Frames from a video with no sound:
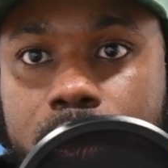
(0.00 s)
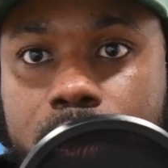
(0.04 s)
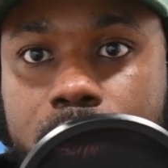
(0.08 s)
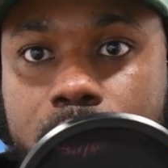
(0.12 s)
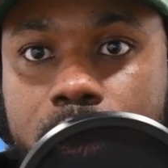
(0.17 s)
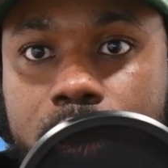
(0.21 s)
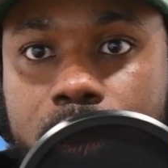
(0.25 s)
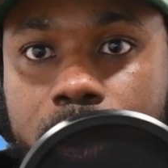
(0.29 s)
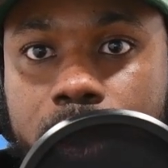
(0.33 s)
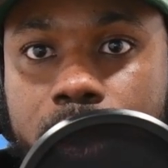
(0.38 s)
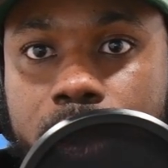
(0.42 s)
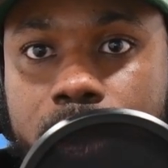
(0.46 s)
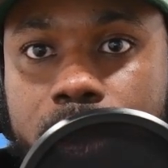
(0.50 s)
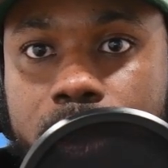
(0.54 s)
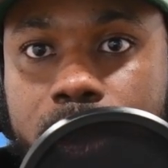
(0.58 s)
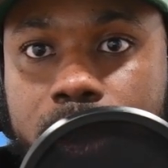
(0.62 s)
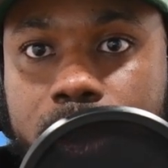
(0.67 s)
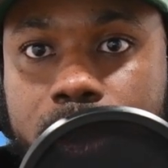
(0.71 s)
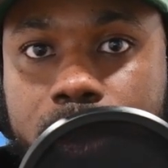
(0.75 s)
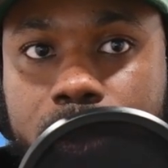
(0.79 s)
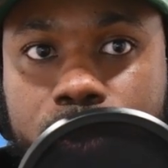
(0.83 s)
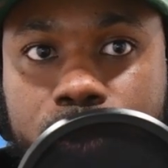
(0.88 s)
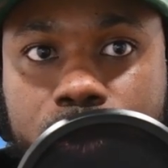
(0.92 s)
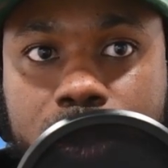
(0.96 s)
This area
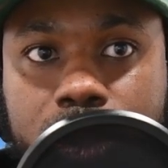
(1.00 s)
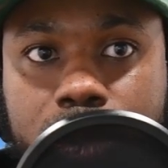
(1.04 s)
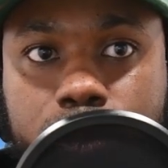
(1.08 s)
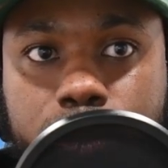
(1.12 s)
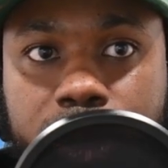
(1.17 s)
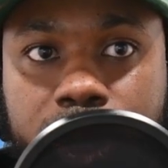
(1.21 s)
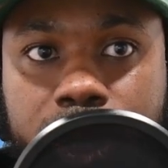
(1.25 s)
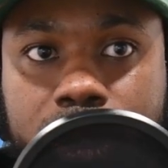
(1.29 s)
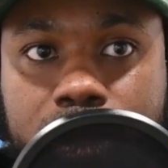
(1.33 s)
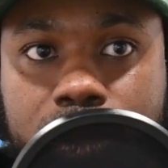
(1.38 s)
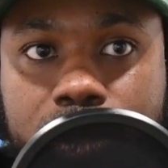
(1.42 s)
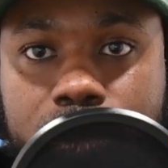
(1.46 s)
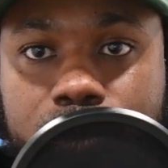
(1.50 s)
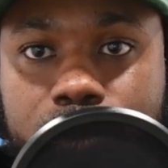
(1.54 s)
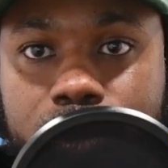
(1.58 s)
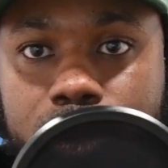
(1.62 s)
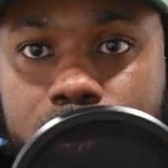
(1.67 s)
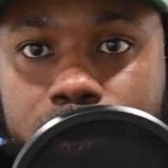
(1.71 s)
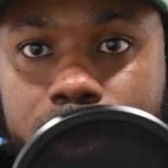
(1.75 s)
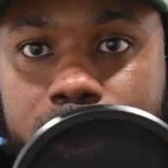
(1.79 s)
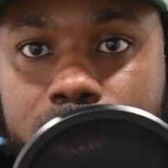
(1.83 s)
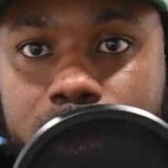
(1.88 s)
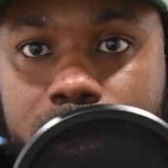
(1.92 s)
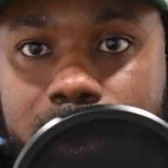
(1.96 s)
that you see
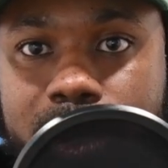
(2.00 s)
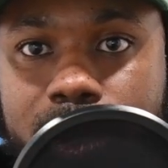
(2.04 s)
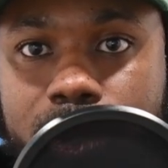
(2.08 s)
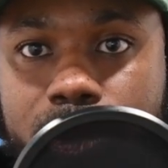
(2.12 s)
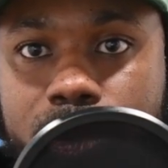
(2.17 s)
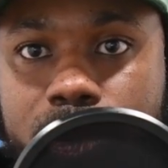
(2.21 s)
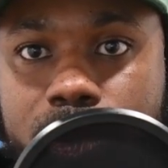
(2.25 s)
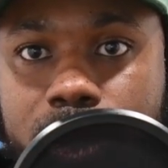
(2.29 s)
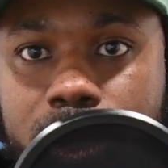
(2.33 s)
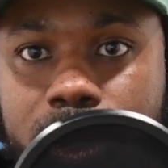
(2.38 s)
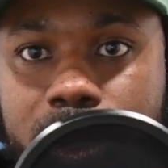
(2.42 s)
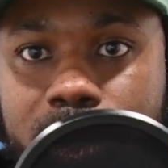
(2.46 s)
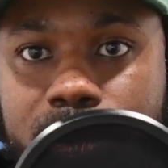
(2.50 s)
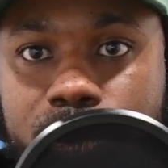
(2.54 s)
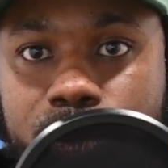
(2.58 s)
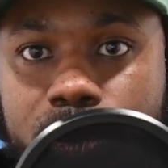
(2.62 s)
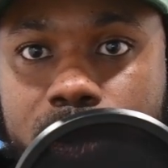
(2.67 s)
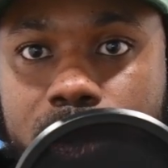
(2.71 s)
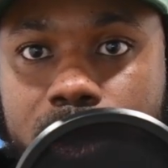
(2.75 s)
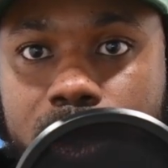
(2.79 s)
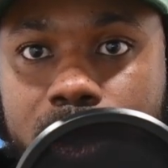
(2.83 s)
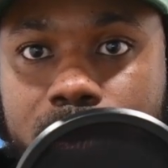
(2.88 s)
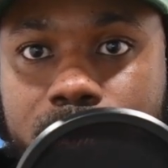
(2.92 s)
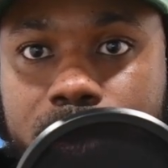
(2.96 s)
Panthersville right there, I know this area. I
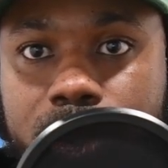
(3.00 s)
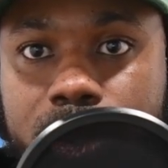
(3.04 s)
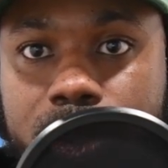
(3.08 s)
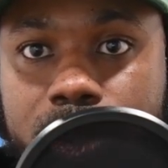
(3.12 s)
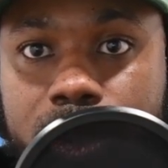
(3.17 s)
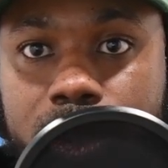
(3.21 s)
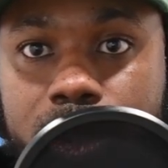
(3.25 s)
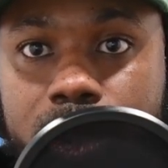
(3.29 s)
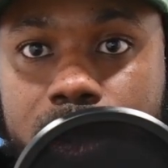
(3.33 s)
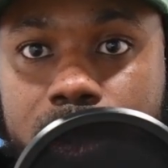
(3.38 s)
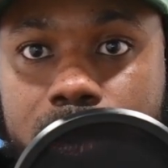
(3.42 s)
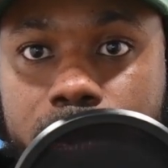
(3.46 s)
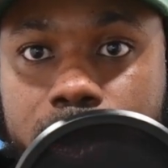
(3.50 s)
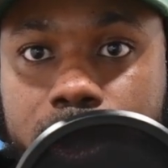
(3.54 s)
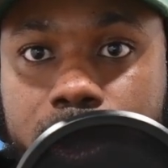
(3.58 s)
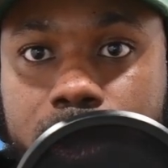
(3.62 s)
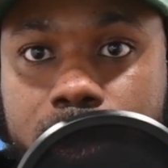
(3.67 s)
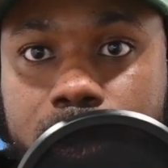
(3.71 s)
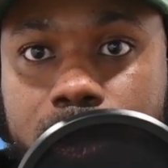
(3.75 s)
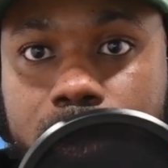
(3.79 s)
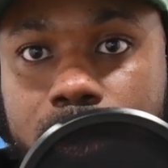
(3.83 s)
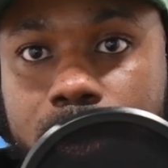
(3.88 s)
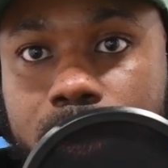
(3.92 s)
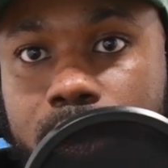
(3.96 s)
used to live in this area right here.